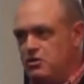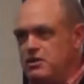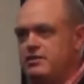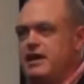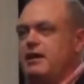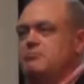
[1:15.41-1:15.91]

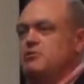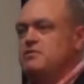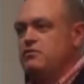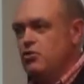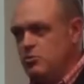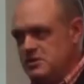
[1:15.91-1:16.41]
that
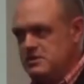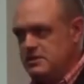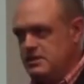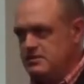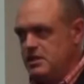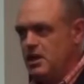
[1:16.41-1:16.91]
performance
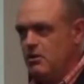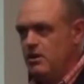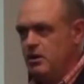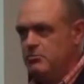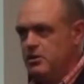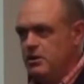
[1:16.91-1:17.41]
needs to go
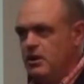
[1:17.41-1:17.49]
up,